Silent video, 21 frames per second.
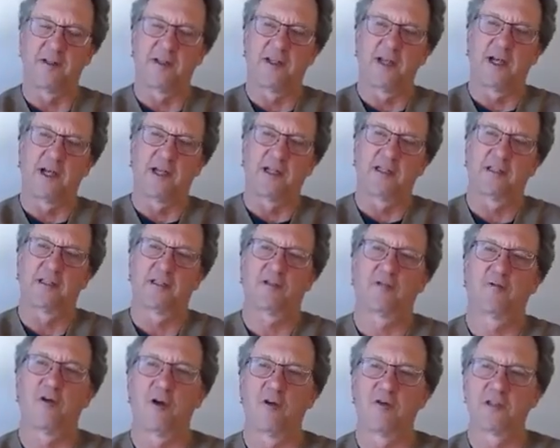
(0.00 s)
the
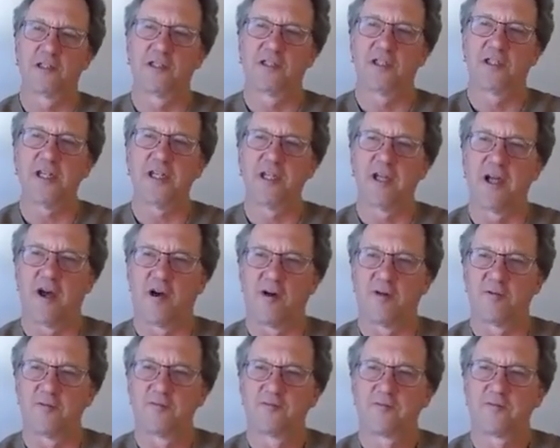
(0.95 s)
quote
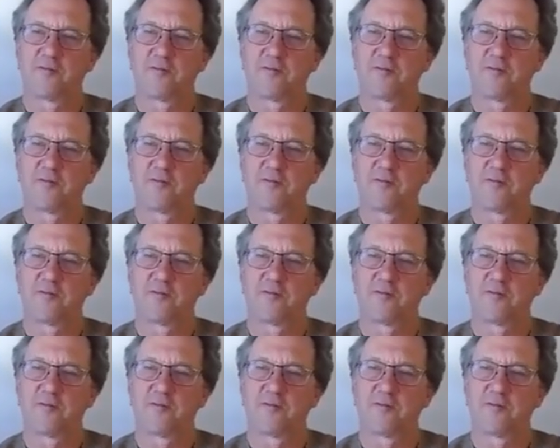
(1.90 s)
genome,